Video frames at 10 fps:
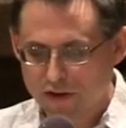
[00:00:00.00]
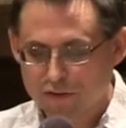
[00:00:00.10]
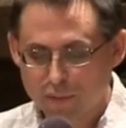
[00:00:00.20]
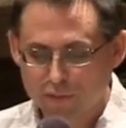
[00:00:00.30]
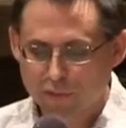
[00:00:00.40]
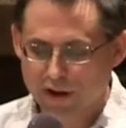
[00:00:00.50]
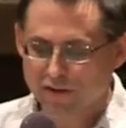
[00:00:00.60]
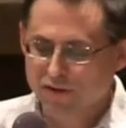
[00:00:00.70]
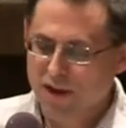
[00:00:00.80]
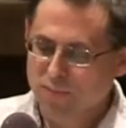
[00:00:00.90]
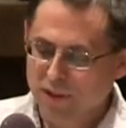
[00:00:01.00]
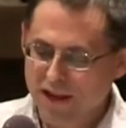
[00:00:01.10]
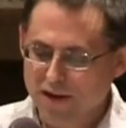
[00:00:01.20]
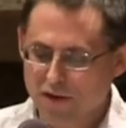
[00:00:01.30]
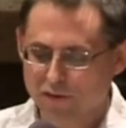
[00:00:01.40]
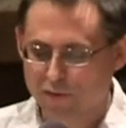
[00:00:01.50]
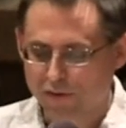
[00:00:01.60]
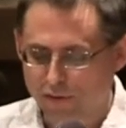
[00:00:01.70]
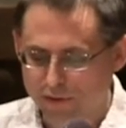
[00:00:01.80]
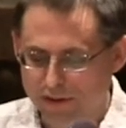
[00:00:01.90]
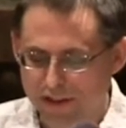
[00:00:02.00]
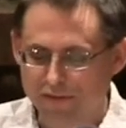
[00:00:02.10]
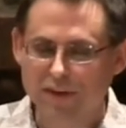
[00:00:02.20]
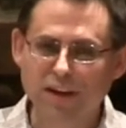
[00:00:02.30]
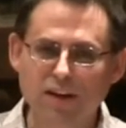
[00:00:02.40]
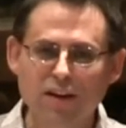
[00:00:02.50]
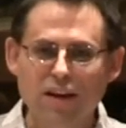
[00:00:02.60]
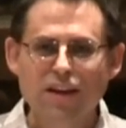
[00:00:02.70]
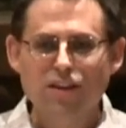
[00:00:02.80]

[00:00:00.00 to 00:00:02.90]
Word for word: Trump's 100-day plan also included lifting